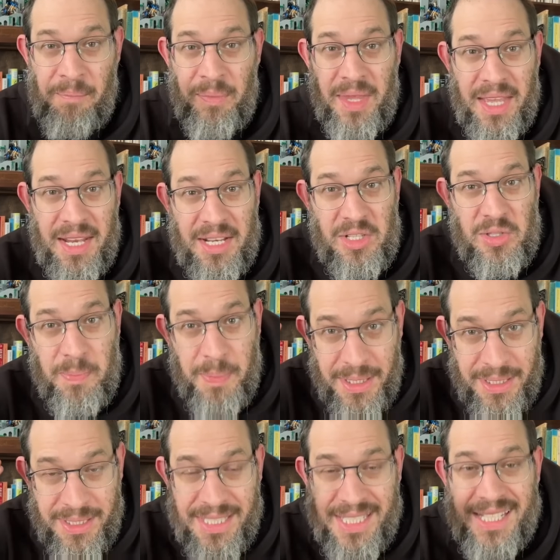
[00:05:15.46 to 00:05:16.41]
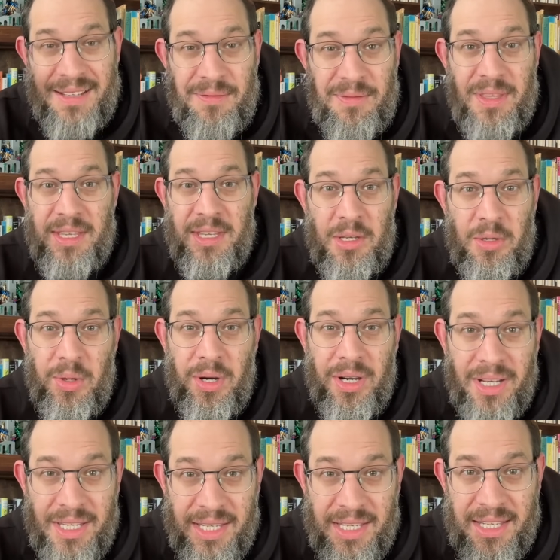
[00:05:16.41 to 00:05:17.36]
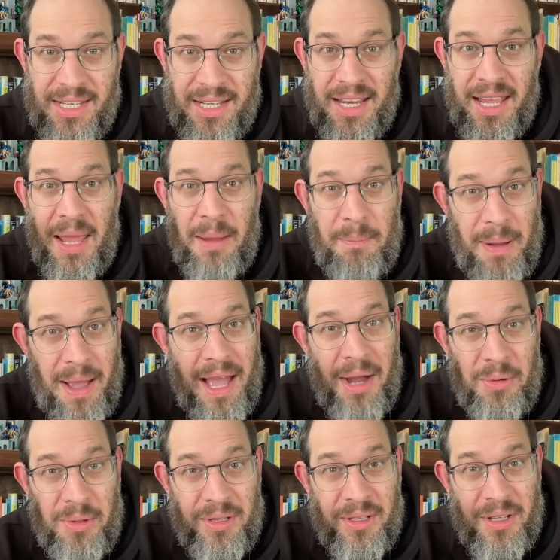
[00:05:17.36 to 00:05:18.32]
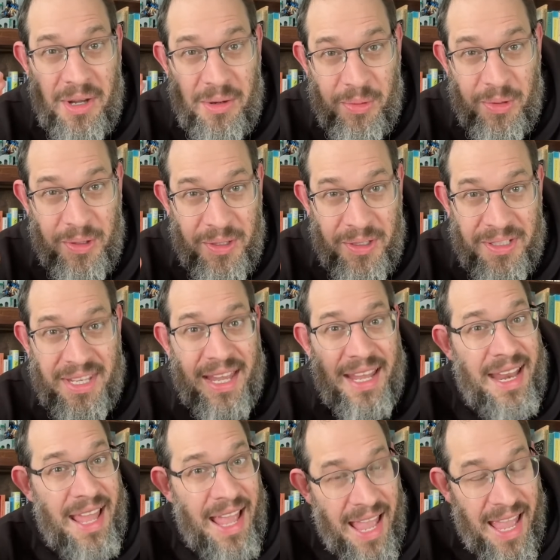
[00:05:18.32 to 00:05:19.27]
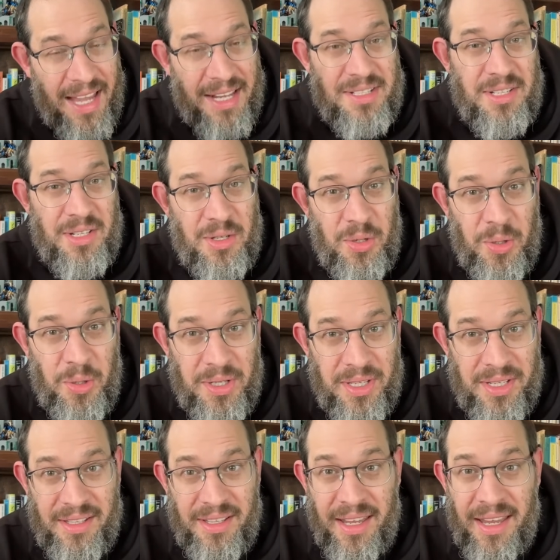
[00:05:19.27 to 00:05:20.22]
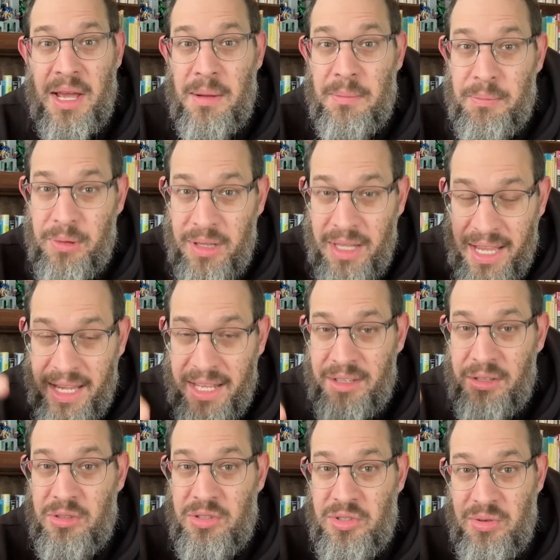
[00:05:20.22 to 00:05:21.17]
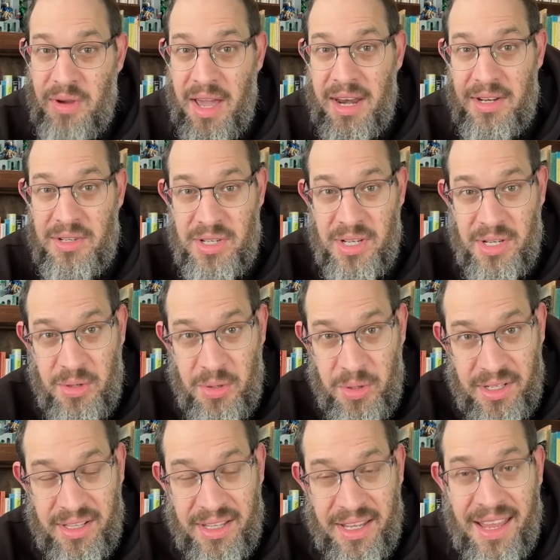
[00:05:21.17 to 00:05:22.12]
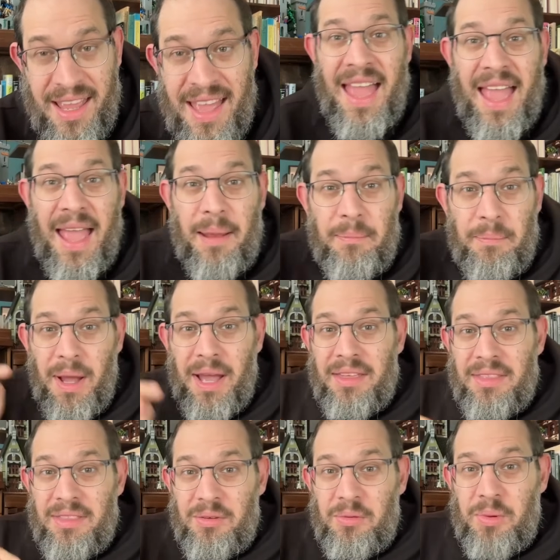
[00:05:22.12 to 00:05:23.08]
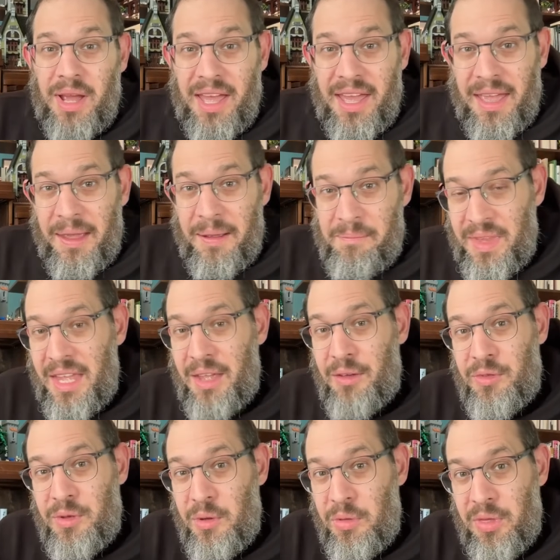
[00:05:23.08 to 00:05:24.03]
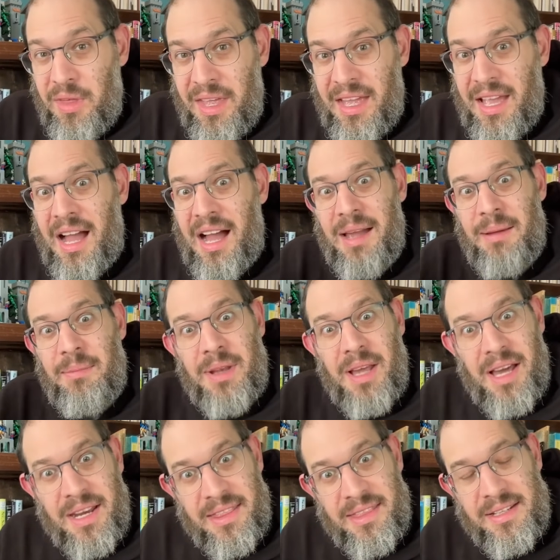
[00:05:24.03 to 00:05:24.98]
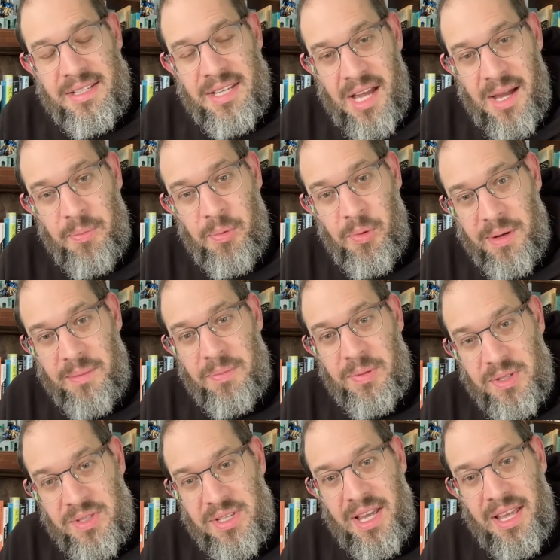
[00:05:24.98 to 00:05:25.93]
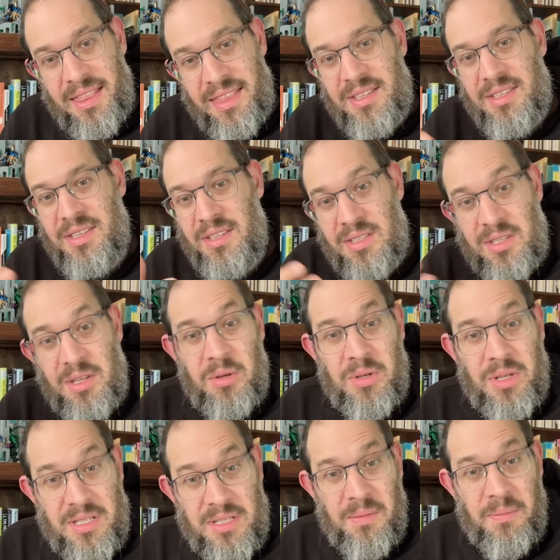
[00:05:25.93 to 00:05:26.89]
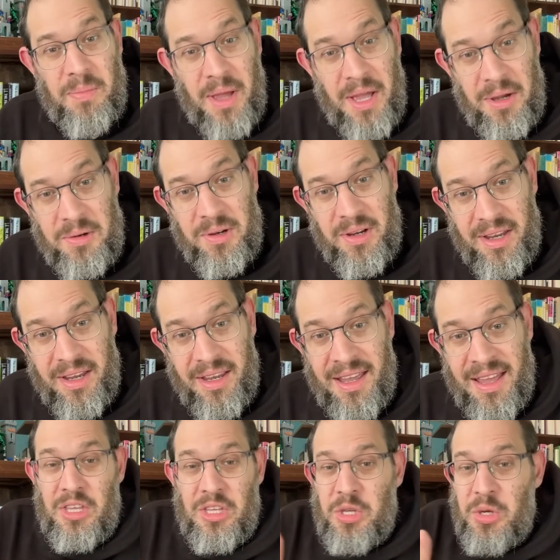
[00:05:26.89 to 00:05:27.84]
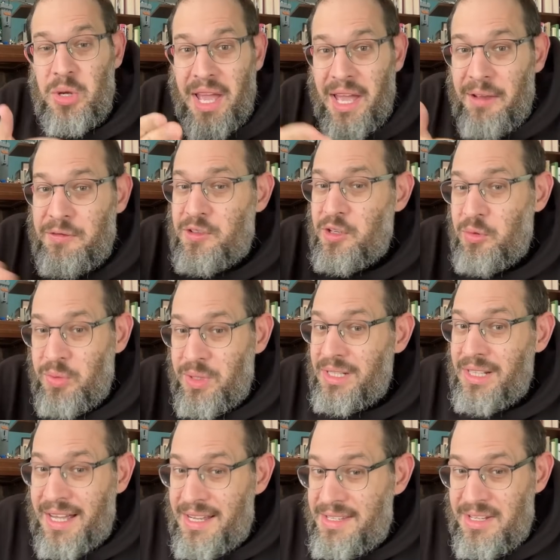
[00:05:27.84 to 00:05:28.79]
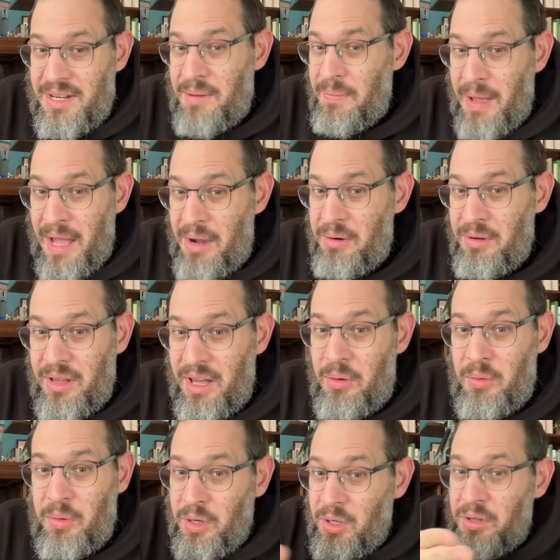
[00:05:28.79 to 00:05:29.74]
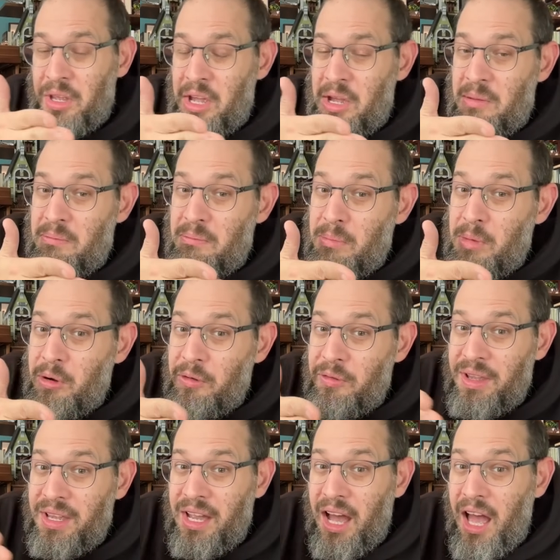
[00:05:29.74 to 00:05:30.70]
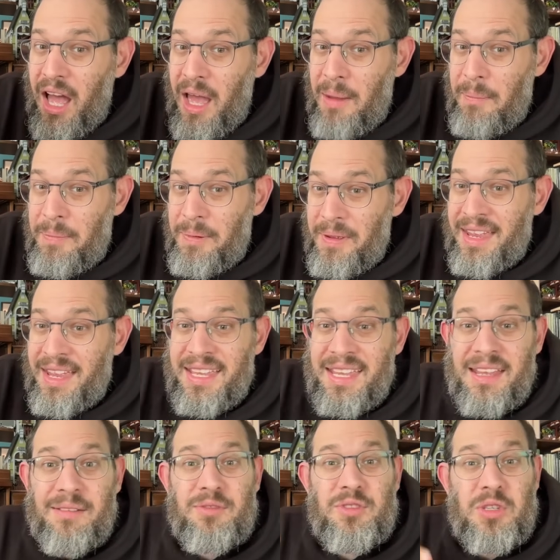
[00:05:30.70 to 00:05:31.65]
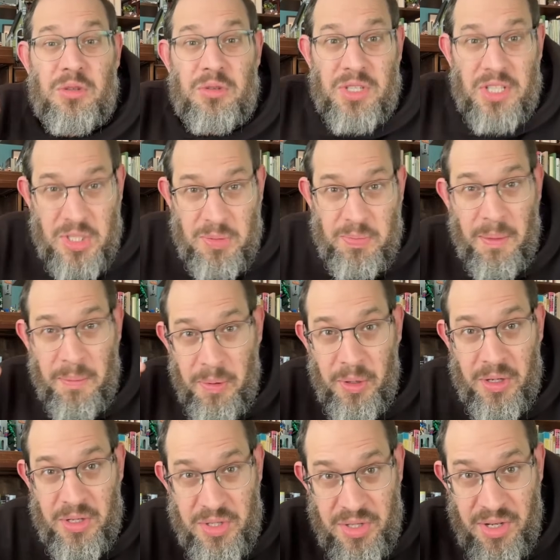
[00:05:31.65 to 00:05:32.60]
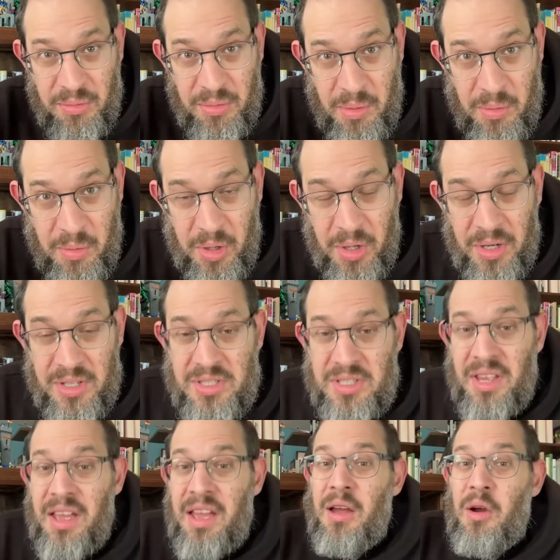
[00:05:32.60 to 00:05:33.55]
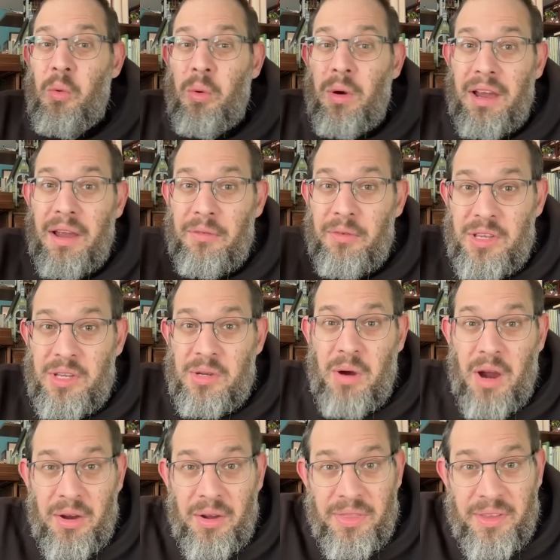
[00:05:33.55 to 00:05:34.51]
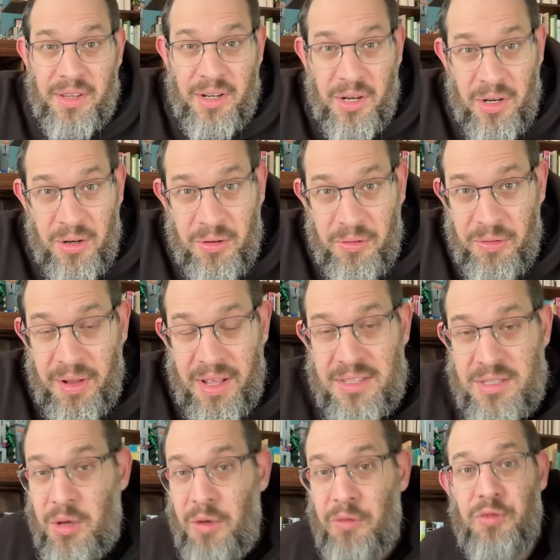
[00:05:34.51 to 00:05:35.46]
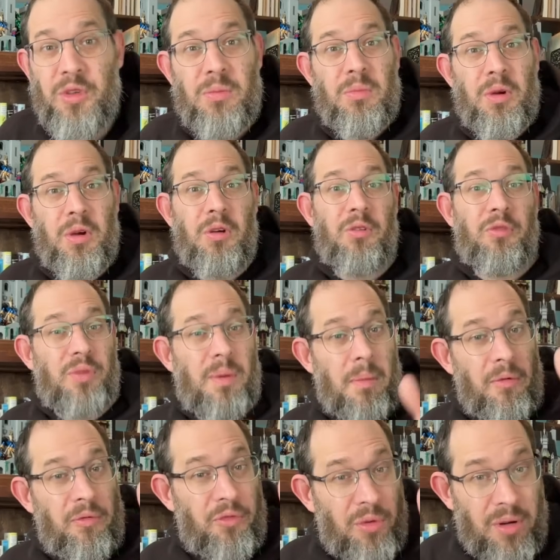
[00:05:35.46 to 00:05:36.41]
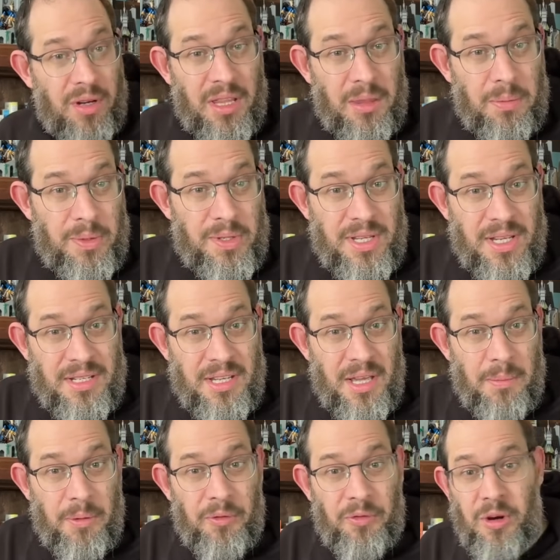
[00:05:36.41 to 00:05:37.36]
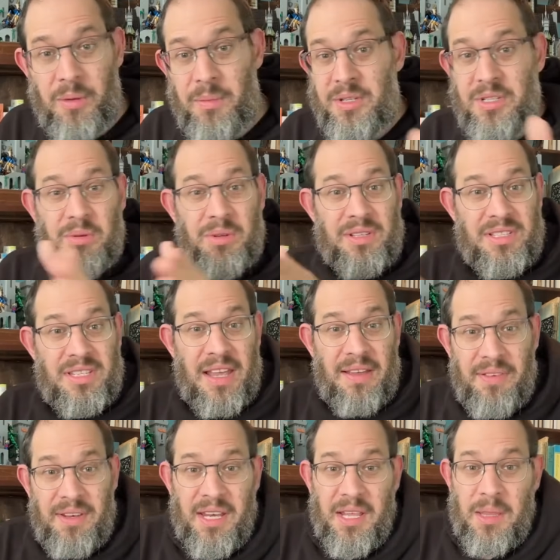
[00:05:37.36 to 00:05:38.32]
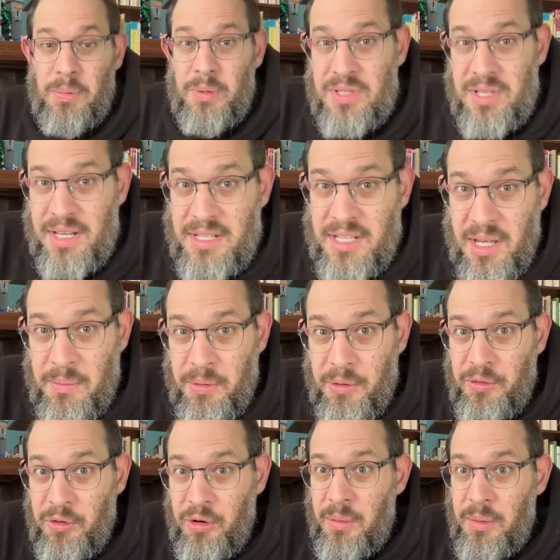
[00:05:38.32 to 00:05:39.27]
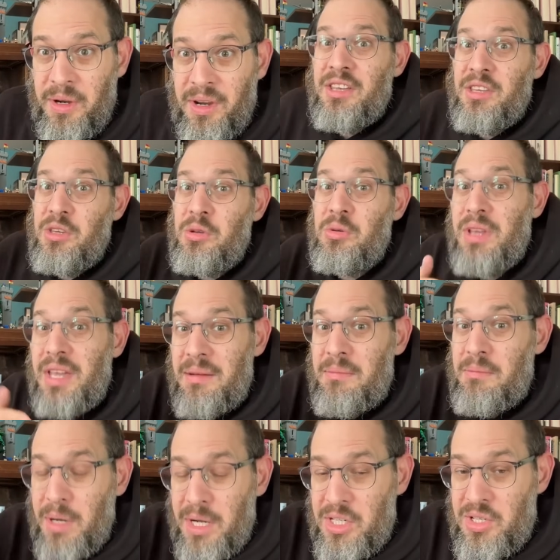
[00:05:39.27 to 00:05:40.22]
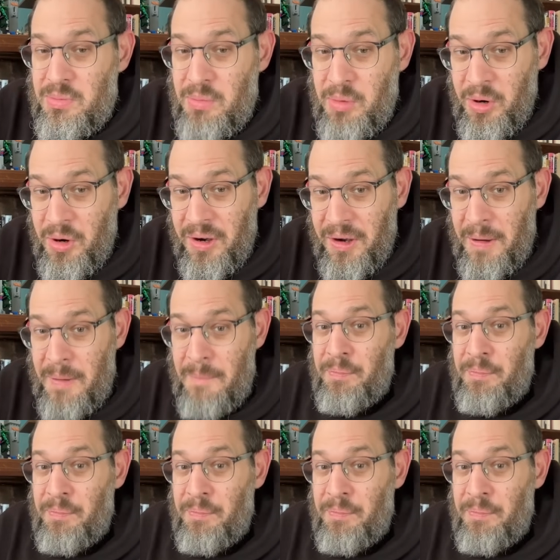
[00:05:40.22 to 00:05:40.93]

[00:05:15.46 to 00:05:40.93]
it is believe that you are in a power law world and act accordingly. Plan your strategy accordingly. And by the way, if you think, I'm not in the top 1%, this is so disempowering, you have to realize in a power law world, moving up gives you disproportionate rewards wherever you are on the curve. And so if you move from a 40th percentile performer to a 70th percentile performer, you get much more